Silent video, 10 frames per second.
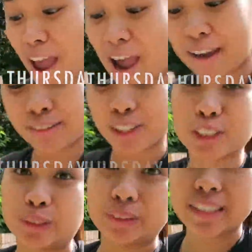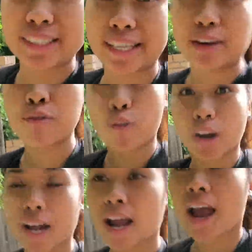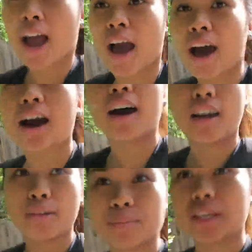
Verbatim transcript: afternoon. It's like 4. Um,